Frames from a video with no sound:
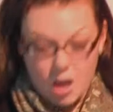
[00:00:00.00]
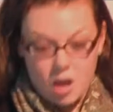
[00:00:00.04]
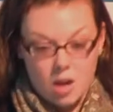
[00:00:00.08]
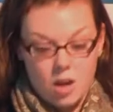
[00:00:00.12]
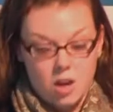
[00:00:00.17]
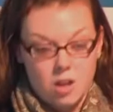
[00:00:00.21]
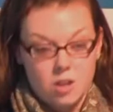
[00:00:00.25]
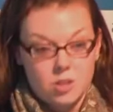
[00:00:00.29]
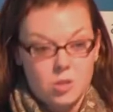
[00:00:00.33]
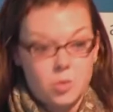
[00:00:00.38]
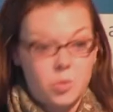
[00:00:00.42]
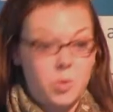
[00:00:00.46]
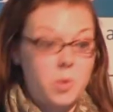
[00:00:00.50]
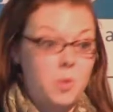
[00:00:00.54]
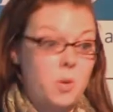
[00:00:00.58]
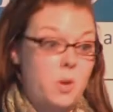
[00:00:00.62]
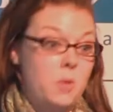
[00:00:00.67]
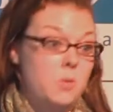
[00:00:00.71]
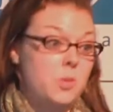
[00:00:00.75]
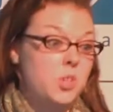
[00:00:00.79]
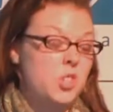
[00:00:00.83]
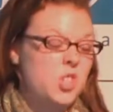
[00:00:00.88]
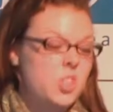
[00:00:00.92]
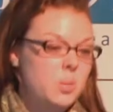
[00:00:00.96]
Do we
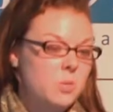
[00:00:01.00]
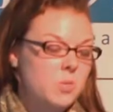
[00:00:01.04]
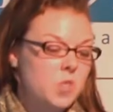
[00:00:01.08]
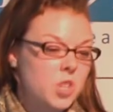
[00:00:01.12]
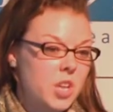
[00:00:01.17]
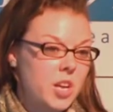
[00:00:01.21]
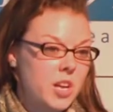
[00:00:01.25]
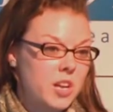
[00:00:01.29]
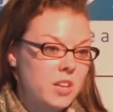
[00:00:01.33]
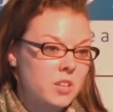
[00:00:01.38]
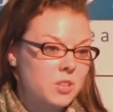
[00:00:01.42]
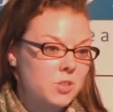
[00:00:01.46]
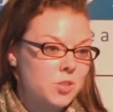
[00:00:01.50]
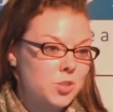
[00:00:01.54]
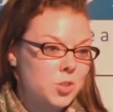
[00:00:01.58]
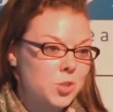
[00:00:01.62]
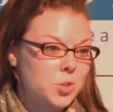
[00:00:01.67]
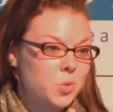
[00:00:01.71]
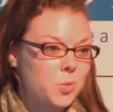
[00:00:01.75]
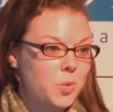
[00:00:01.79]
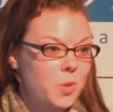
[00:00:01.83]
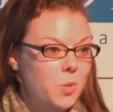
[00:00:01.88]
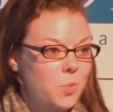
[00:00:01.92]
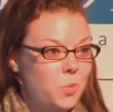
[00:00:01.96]
want regime change?
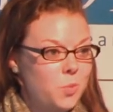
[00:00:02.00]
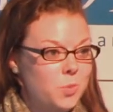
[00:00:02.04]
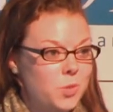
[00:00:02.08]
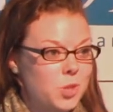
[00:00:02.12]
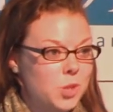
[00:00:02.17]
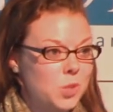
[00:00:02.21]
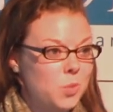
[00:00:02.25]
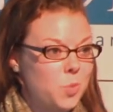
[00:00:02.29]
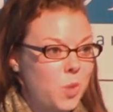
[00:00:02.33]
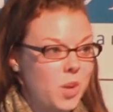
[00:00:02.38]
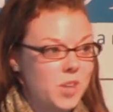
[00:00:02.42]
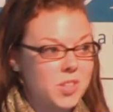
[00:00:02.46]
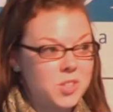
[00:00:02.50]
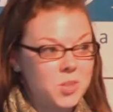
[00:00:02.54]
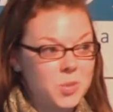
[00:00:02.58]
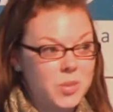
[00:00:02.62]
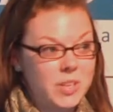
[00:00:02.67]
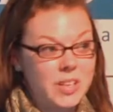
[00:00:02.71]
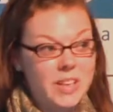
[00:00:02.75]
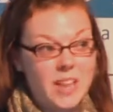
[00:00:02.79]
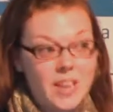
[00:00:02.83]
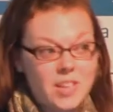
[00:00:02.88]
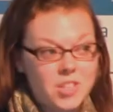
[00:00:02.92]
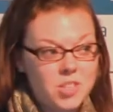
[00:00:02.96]
Do we just want to
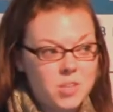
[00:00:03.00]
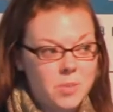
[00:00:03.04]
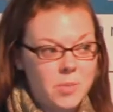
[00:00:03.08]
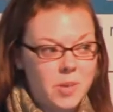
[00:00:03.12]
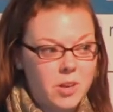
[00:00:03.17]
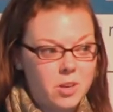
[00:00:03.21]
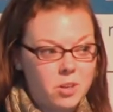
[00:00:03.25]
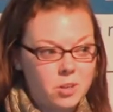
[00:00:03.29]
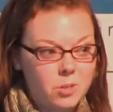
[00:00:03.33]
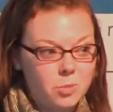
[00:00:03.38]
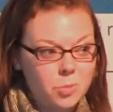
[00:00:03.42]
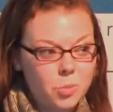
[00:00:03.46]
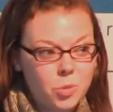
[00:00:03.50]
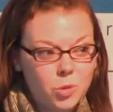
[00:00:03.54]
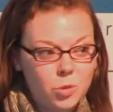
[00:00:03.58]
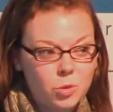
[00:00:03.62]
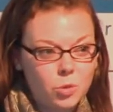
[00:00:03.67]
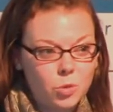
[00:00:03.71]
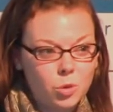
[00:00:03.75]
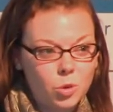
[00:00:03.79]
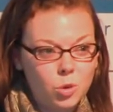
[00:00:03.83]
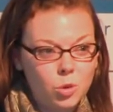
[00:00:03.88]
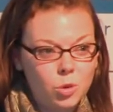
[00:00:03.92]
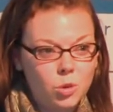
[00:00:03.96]
engage them on arms
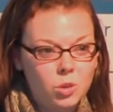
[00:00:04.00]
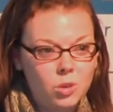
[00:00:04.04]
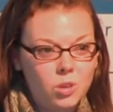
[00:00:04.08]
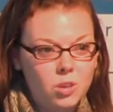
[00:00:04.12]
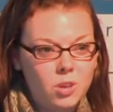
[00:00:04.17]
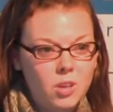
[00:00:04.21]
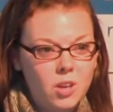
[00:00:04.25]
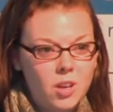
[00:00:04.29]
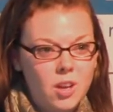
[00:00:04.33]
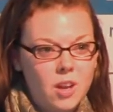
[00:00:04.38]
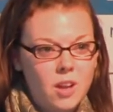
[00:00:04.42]
control?